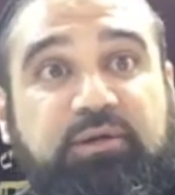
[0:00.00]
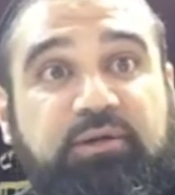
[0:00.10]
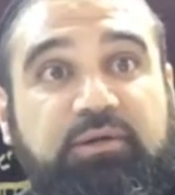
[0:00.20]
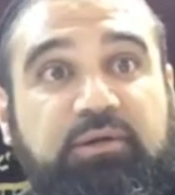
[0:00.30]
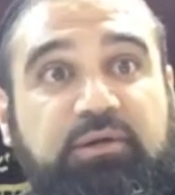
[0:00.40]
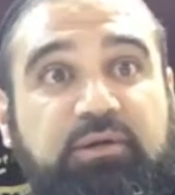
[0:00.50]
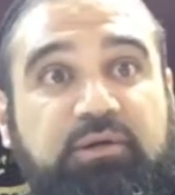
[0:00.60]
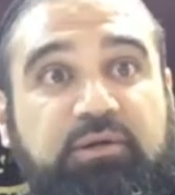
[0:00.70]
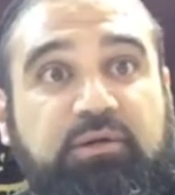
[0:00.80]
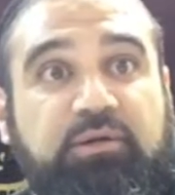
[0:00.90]

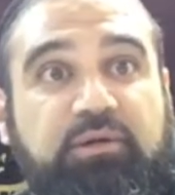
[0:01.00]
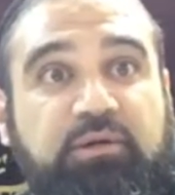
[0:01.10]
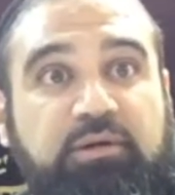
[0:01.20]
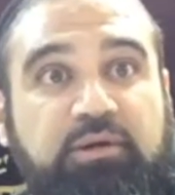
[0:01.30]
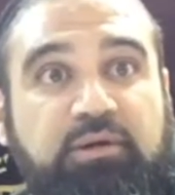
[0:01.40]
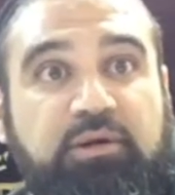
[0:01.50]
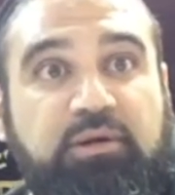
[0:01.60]
(no one is talking)